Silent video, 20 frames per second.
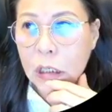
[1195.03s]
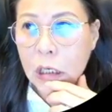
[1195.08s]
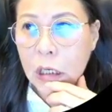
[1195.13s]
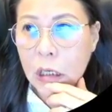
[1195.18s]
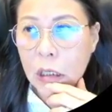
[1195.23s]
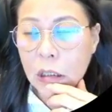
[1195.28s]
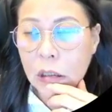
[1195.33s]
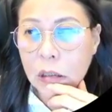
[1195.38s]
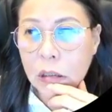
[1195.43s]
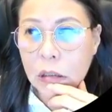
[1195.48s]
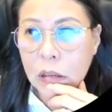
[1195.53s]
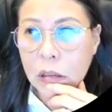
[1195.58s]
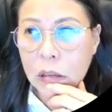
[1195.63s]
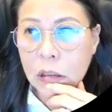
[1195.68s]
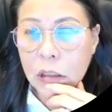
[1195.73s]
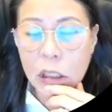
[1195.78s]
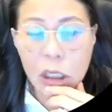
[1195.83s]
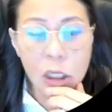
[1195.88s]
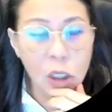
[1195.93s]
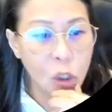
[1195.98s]
uh,
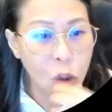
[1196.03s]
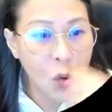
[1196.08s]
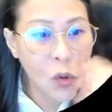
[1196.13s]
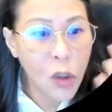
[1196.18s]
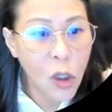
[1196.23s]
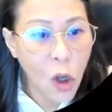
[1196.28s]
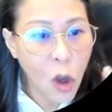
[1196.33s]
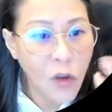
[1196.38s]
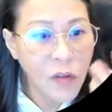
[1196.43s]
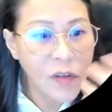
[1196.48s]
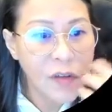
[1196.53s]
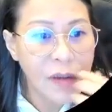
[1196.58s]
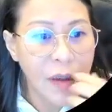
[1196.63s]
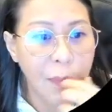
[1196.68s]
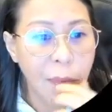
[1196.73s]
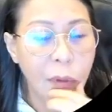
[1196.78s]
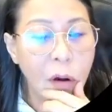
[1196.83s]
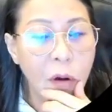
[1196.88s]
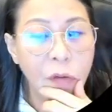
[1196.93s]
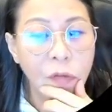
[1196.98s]
teach you the
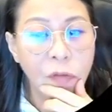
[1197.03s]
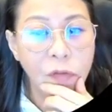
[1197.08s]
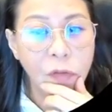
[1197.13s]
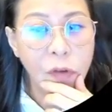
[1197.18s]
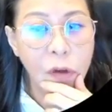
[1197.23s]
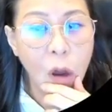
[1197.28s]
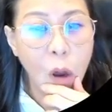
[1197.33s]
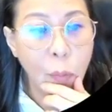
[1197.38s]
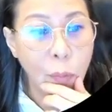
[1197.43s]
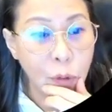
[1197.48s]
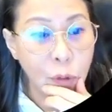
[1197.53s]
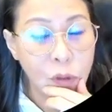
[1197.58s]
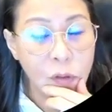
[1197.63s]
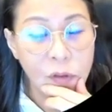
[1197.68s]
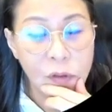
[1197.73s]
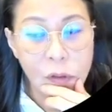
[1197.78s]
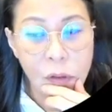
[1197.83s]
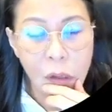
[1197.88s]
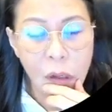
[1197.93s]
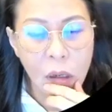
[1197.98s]
concept of the
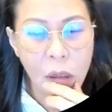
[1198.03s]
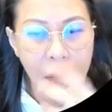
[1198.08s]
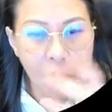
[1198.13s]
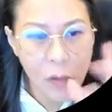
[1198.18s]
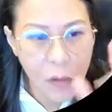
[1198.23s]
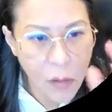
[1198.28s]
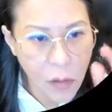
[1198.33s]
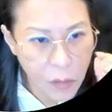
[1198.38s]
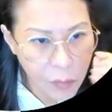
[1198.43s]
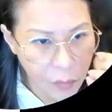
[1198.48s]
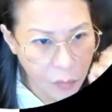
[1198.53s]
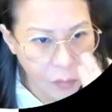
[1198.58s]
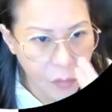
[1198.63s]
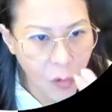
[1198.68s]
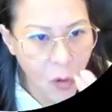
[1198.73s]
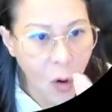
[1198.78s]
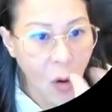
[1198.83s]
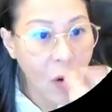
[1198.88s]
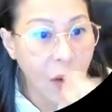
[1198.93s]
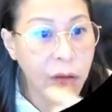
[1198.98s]
options uh, the
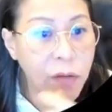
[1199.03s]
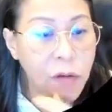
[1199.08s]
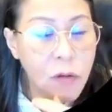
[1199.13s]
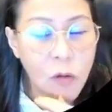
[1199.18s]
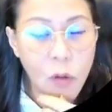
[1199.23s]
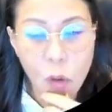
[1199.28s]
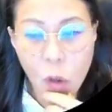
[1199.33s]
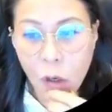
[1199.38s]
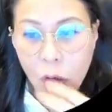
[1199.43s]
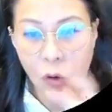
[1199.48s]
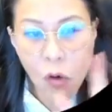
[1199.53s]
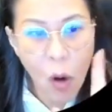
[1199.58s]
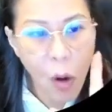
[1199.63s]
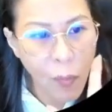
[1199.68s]
long and the short not